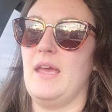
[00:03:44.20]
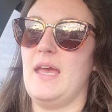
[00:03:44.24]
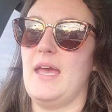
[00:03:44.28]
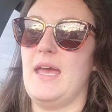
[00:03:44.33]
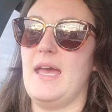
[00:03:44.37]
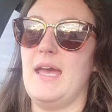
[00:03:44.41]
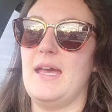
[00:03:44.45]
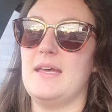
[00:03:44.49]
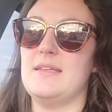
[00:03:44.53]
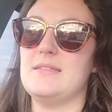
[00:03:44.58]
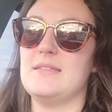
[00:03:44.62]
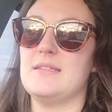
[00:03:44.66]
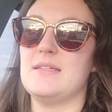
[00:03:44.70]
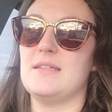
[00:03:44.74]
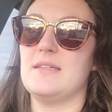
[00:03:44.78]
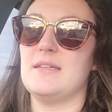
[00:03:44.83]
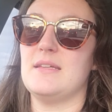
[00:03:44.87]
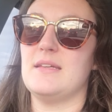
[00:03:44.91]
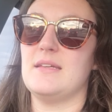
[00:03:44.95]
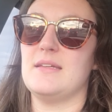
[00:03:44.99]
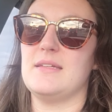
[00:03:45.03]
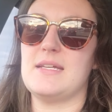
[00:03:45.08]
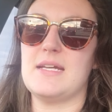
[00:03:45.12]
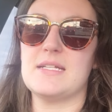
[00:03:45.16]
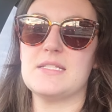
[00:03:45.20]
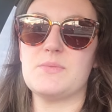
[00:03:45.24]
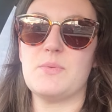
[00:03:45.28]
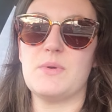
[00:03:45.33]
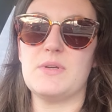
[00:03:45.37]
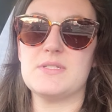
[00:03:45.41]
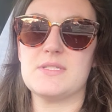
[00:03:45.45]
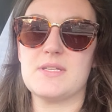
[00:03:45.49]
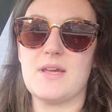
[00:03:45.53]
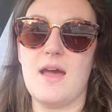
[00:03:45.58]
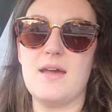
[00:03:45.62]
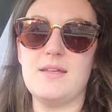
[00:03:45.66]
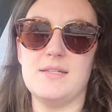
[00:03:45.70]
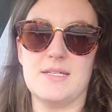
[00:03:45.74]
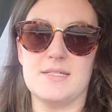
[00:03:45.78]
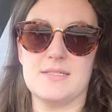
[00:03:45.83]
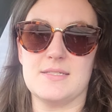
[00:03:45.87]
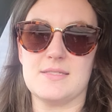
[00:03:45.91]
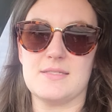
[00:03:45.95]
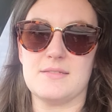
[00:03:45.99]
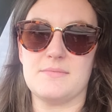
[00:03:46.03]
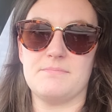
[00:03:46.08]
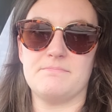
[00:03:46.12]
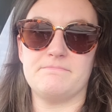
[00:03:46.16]
And guess where it's gotten
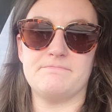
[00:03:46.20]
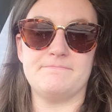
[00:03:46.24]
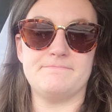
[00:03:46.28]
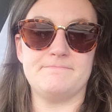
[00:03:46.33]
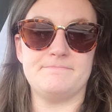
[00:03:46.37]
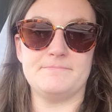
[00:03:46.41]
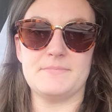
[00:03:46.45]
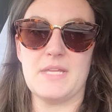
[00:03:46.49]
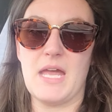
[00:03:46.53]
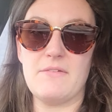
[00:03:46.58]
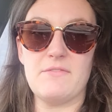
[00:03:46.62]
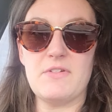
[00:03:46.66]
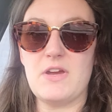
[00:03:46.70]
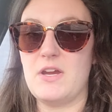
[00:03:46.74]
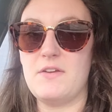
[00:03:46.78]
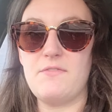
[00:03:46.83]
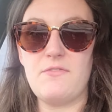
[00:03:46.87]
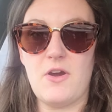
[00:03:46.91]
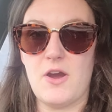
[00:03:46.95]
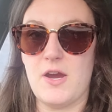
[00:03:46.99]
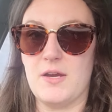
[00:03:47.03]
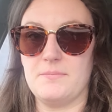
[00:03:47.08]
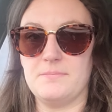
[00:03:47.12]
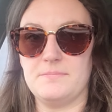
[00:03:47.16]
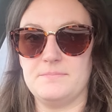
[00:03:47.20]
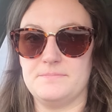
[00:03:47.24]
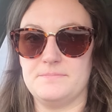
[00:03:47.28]
us? Not very far.